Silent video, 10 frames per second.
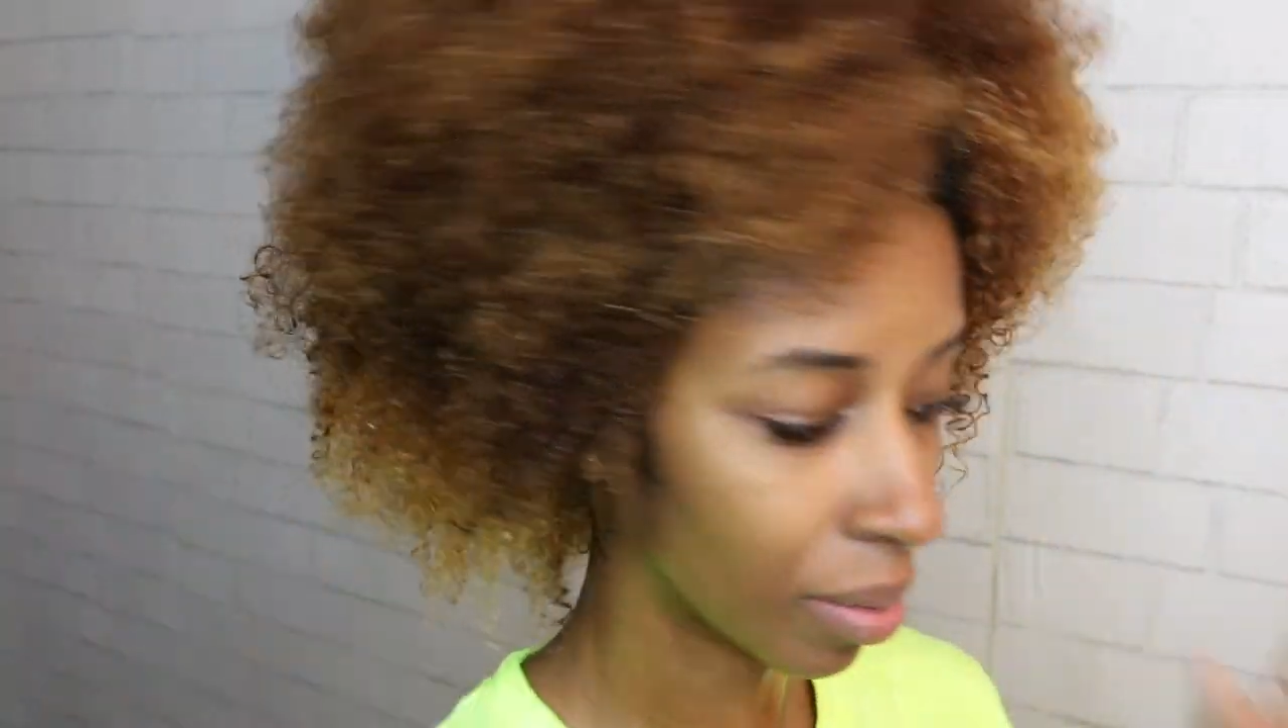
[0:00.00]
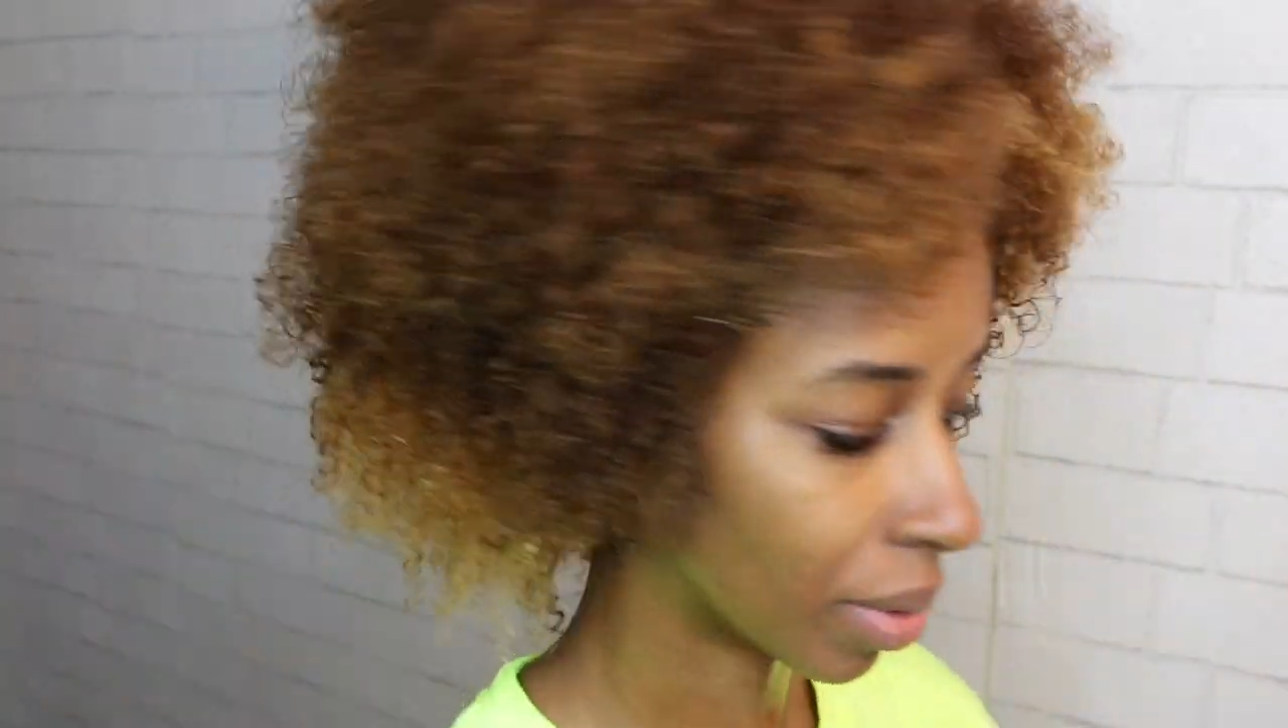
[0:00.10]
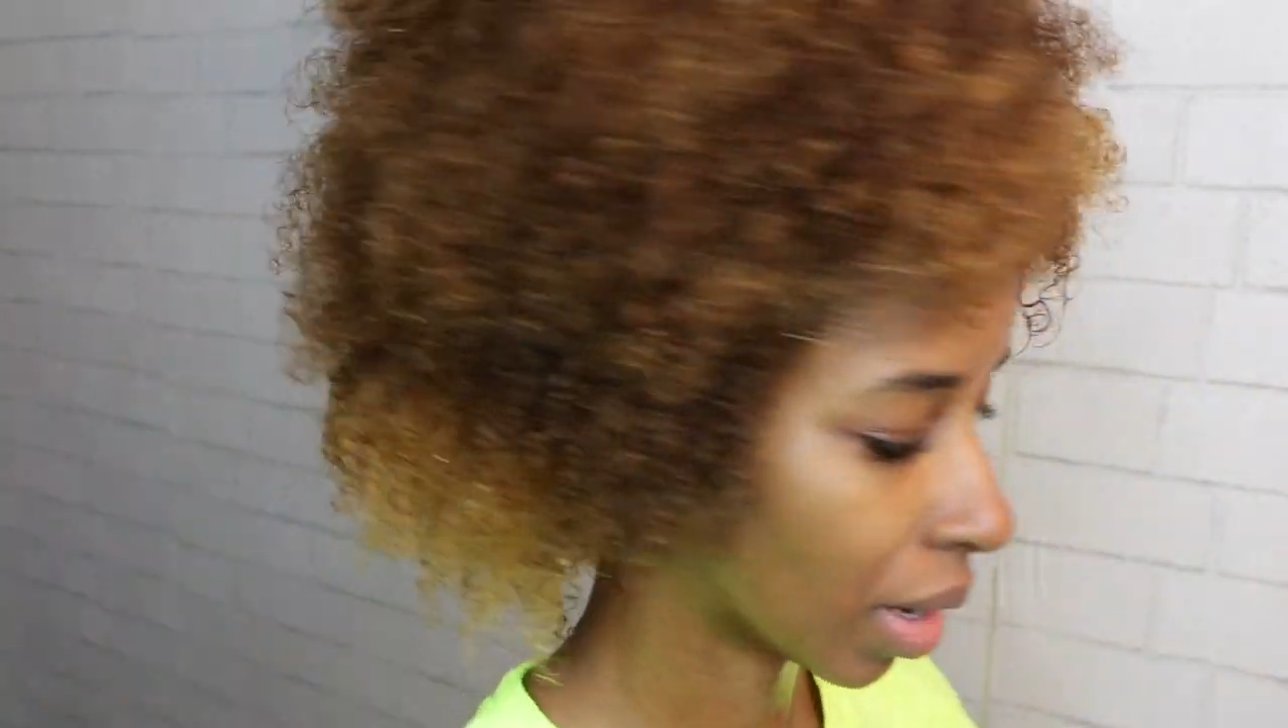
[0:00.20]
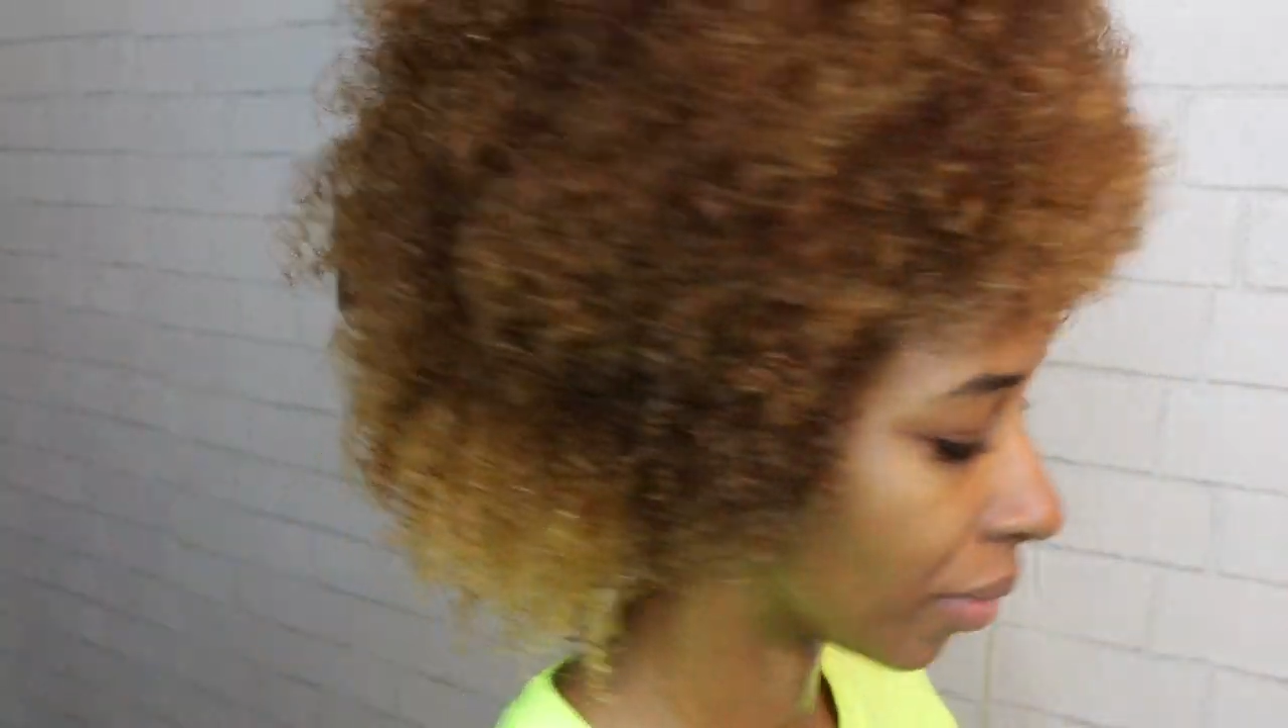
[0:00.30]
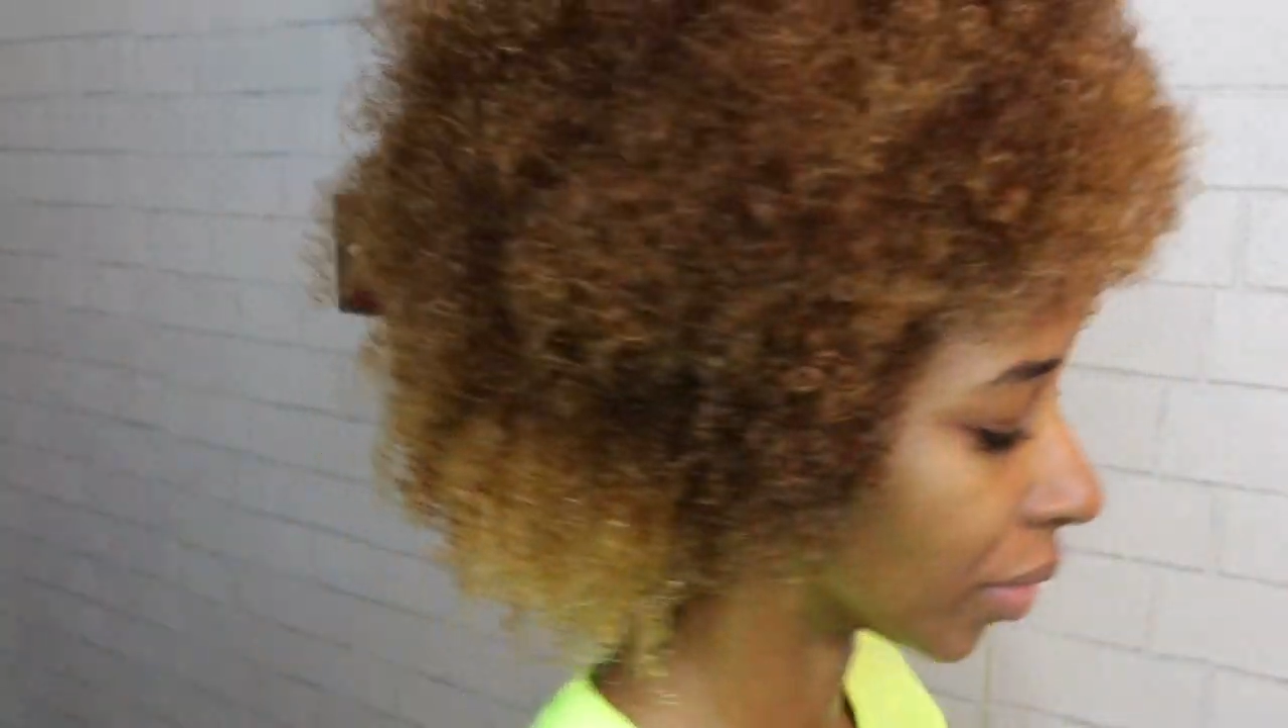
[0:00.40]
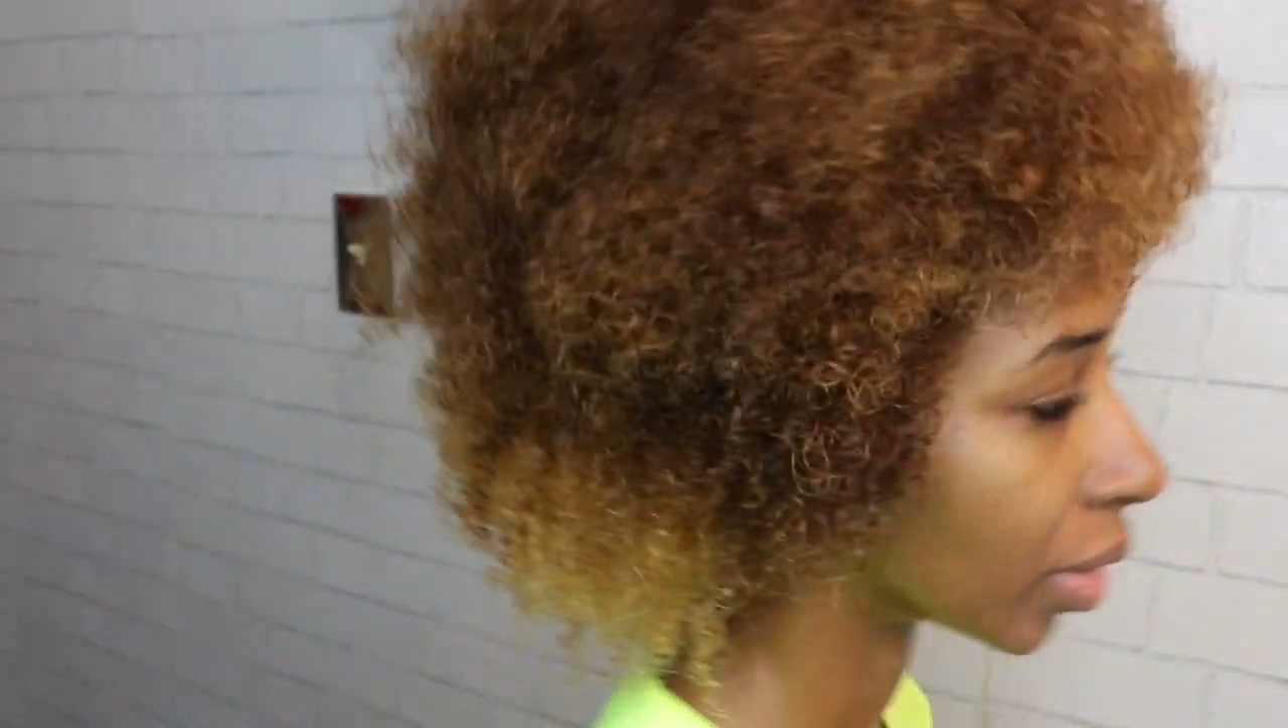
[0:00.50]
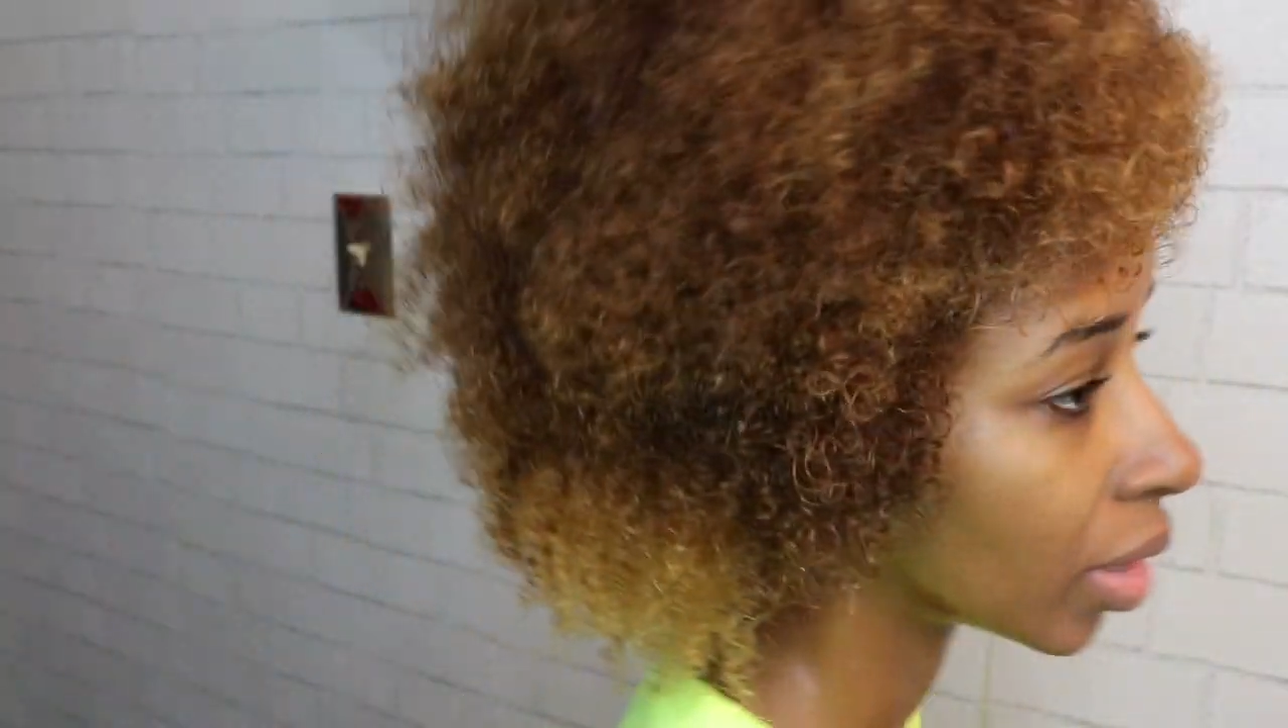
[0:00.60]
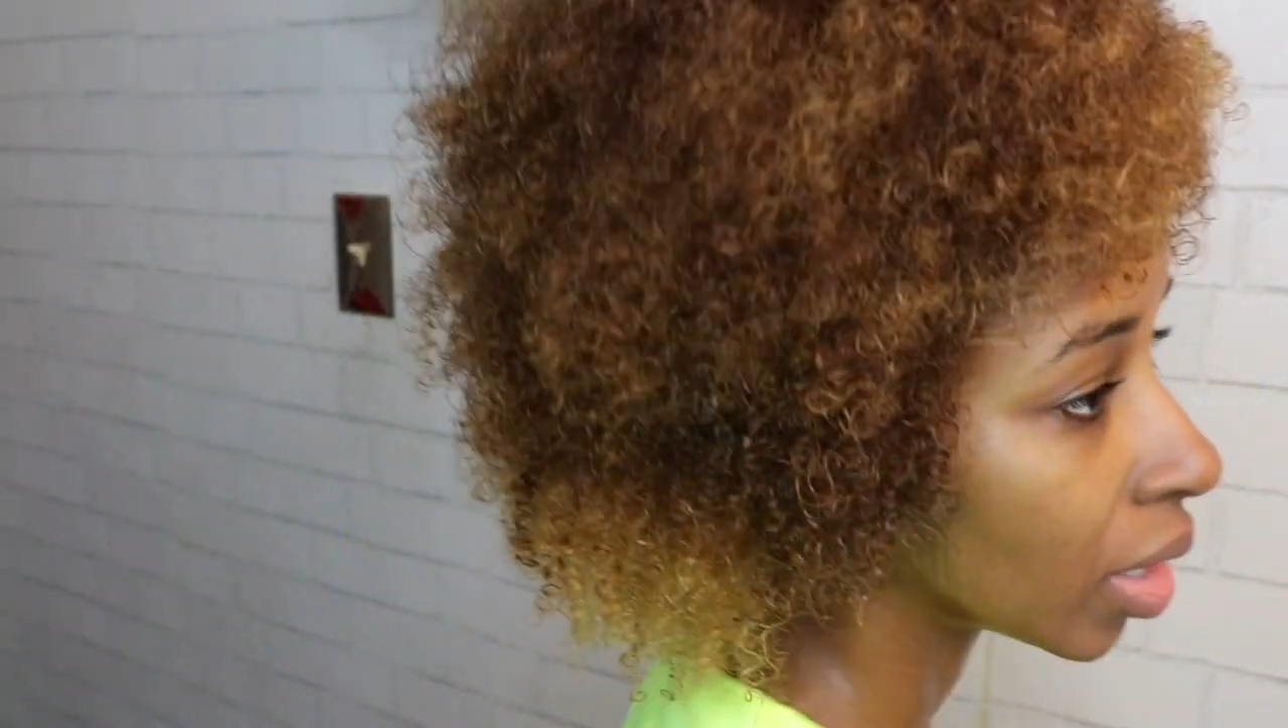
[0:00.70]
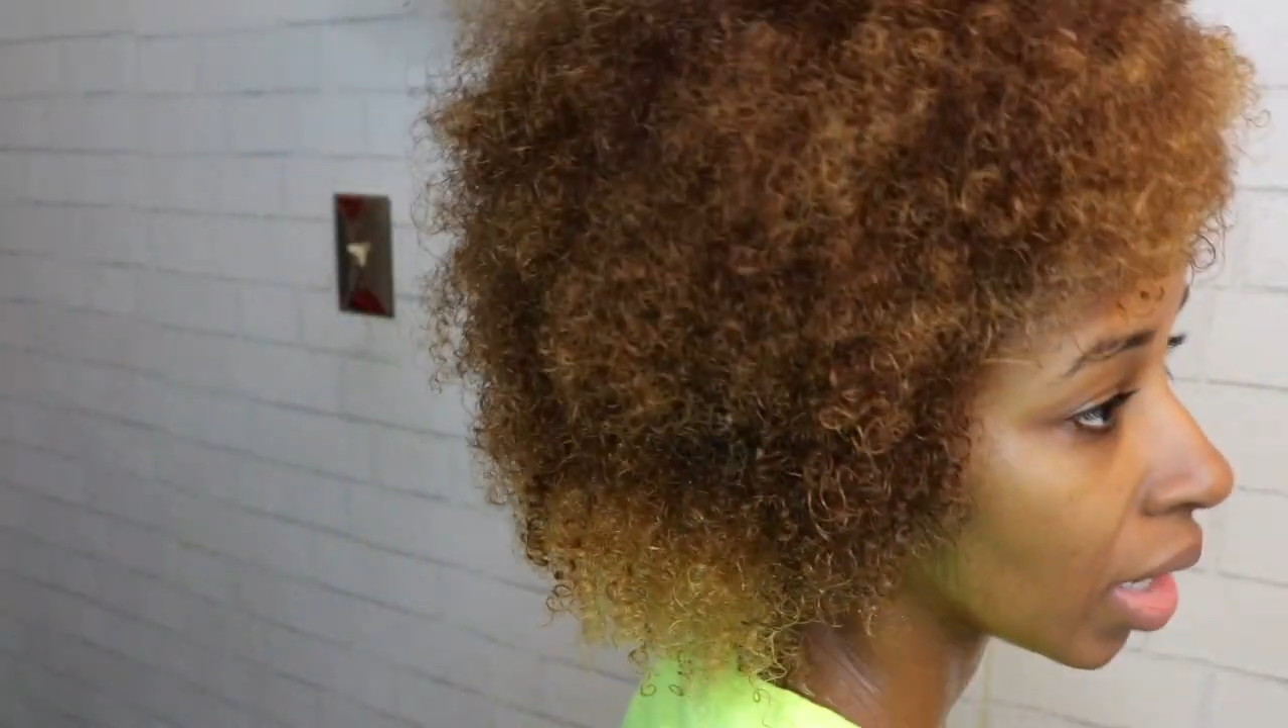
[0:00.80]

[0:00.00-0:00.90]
or whatever.